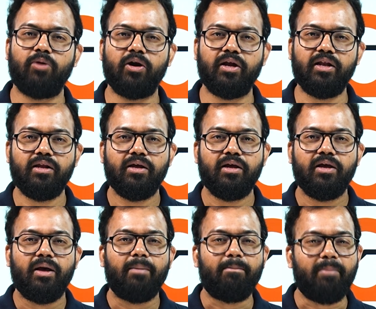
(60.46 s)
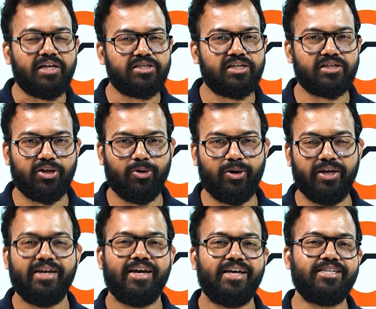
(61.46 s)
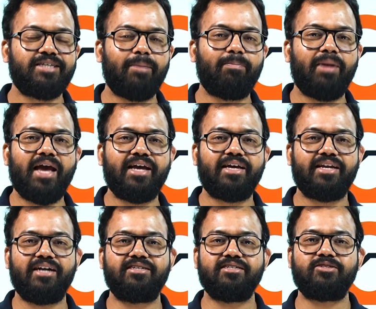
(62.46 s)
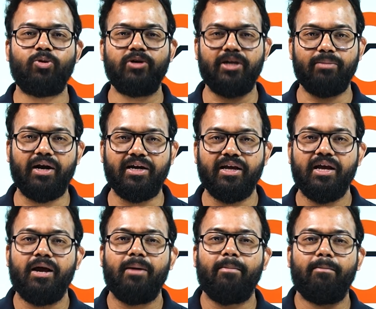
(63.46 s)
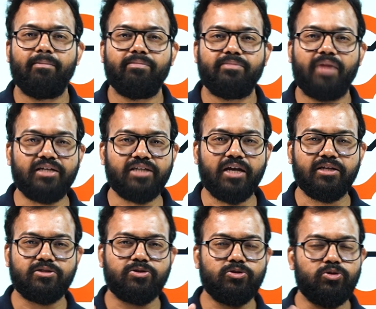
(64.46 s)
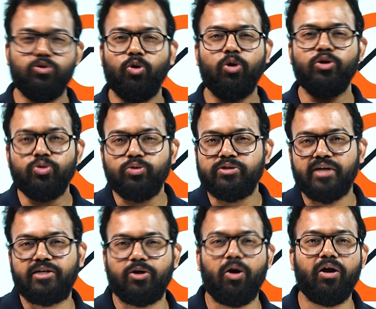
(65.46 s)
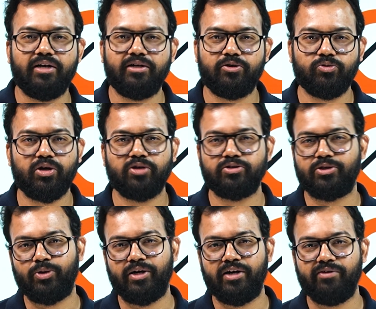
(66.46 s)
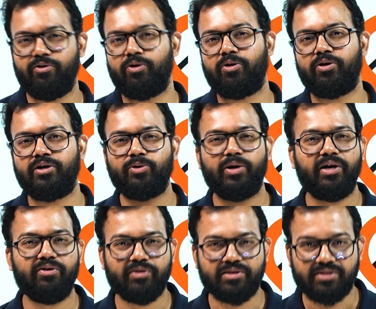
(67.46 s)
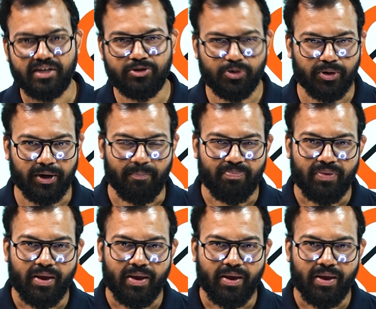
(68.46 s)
model, major theory is supply creates its own demand. That has no use at all in 2024 or in 21st century,